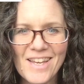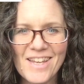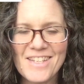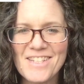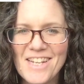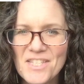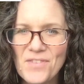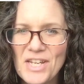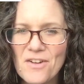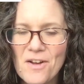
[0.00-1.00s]
In today's
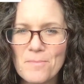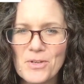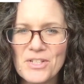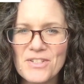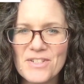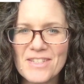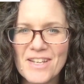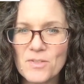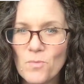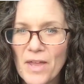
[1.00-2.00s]
video, I'm going to
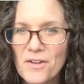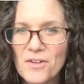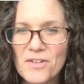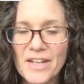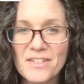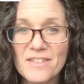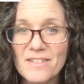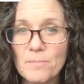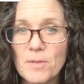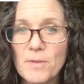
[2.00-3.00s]
discuss whether or not to
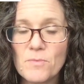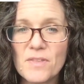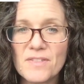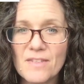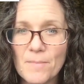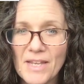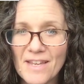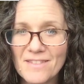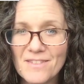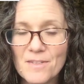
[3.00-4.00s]
supplement with stomach
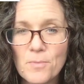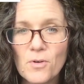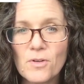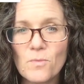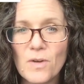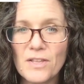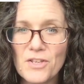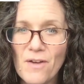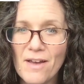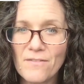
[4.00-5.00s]
acid support while
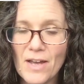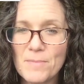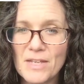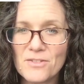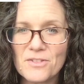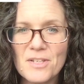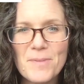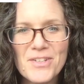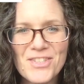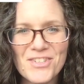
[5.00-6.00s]
you have IBS or
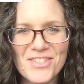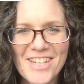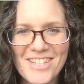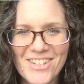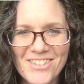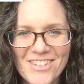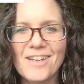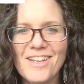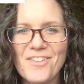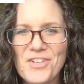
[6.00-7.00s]
SIBO, so stay tuned.
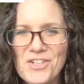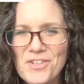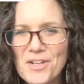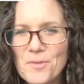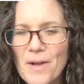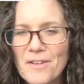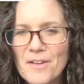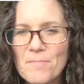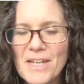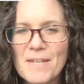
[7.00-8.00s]
If you're new here,
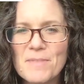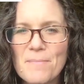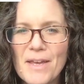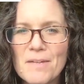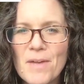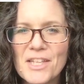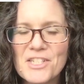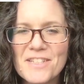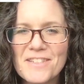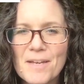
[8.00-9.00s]
welcome. My name's Amanda
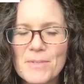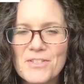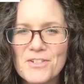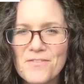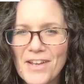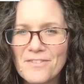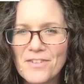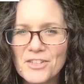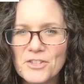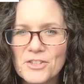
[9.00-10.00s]
Malachewski. I'm a certified
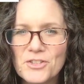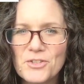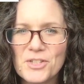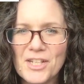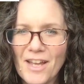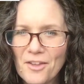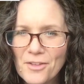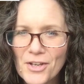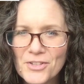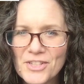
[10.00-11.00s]
functional nutrition health
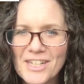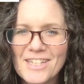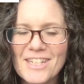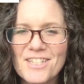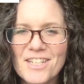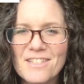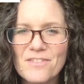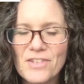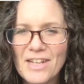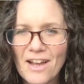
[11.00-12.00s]
coach and a
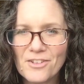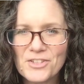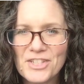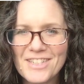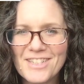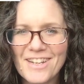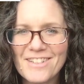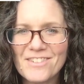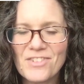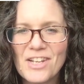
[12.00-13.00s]
digestive and allergy
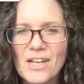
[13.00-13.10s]
detective.